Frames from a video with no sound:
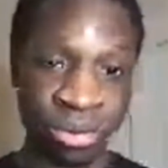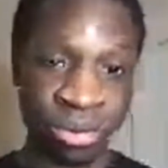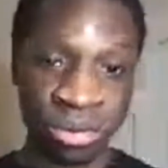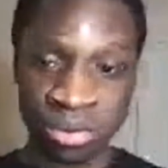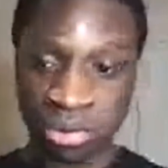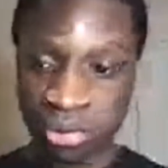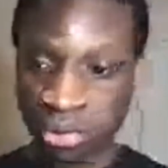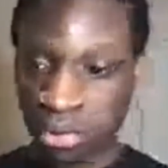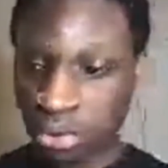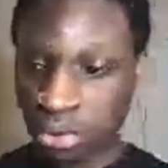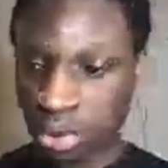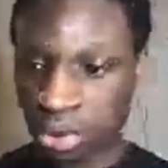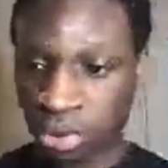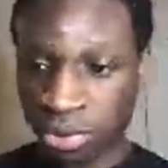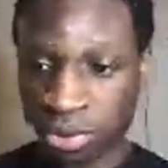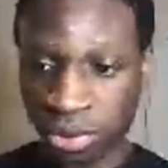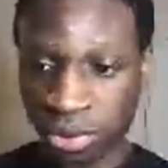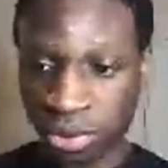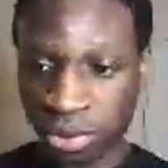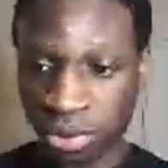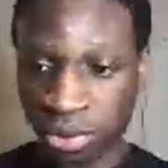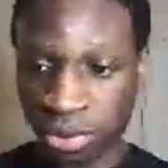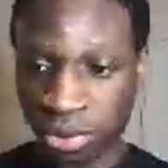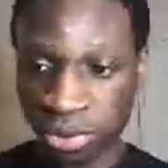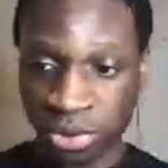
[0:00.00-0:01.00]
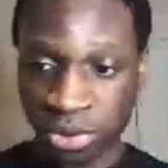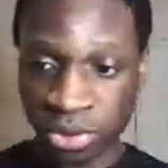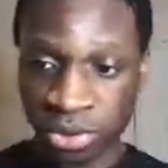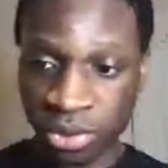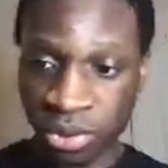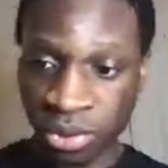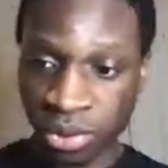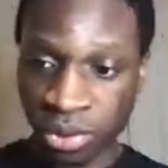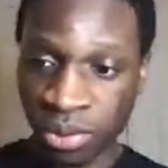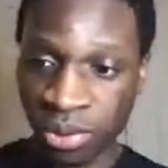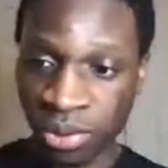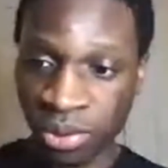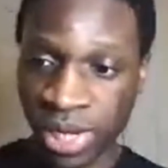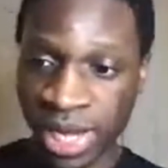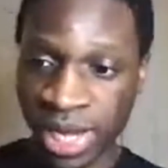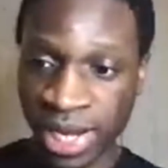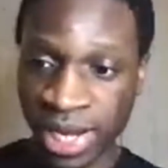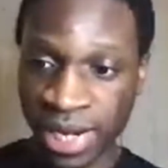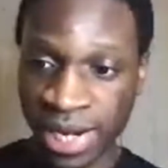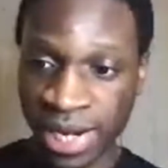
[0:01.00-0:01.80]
go to school, and like